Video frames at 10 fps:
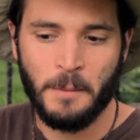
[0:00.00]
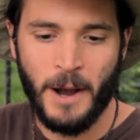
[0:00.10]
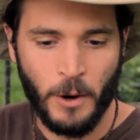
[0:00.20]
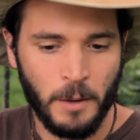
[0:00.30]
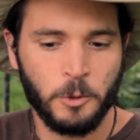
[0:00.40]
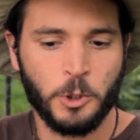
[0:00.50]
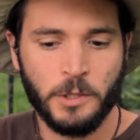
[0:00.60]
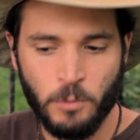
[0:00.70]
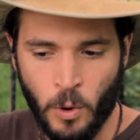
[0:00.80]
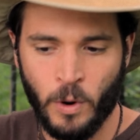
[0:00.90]

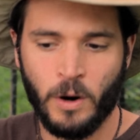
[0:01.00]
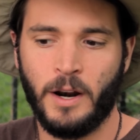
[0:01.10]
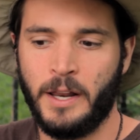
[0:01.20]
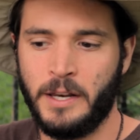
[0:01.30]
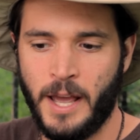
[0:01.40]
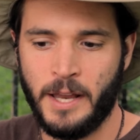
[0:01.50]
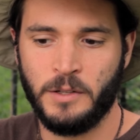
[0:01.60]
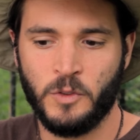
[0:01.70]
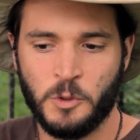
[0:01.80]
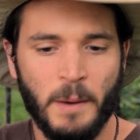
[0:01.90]
biochemistry more
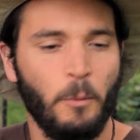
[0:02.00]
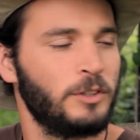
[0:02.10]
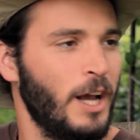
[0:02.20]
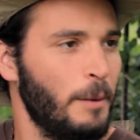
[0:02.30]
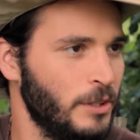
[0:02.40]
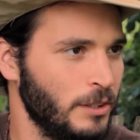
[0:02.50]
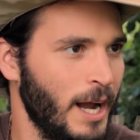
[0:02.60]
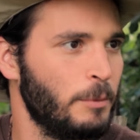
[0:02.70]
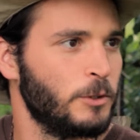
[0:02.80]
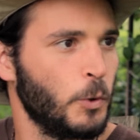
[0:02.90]
and spent more time in the
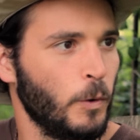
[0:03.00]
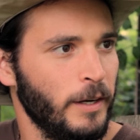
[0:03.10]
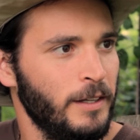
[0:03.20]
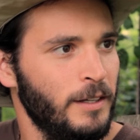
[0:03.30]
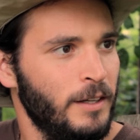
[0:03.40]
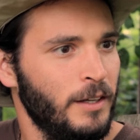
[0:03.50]
laboratory,